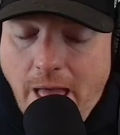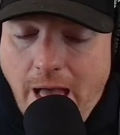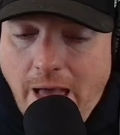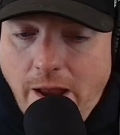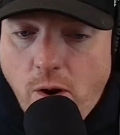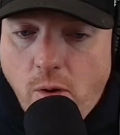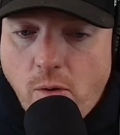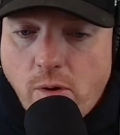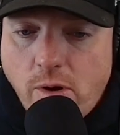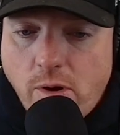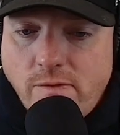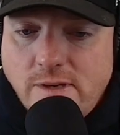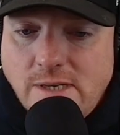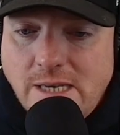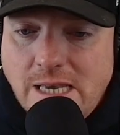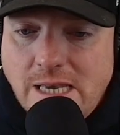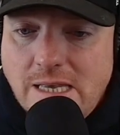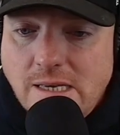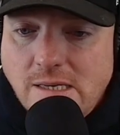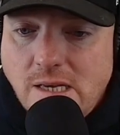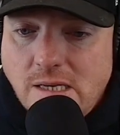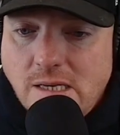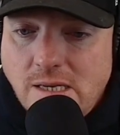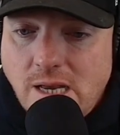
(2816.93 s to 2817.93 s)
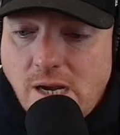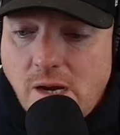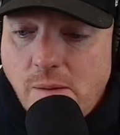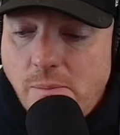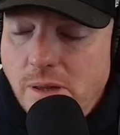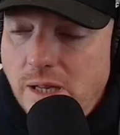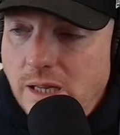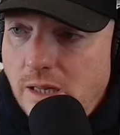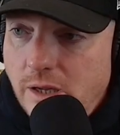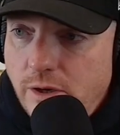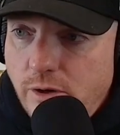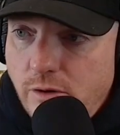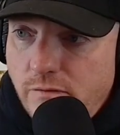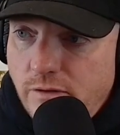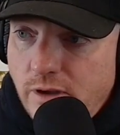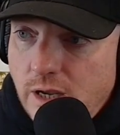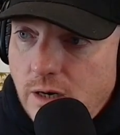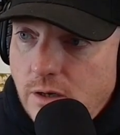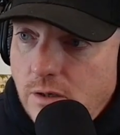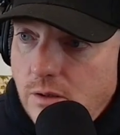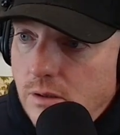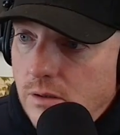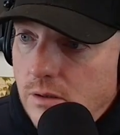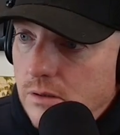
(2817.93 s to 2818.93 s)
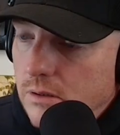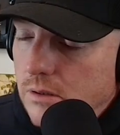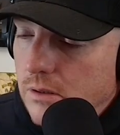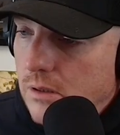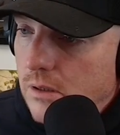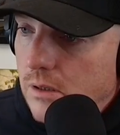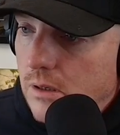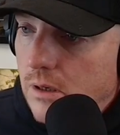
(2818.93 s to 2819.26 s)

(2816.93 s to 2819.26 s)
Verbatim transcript: I don't see this as a completely new vehicle.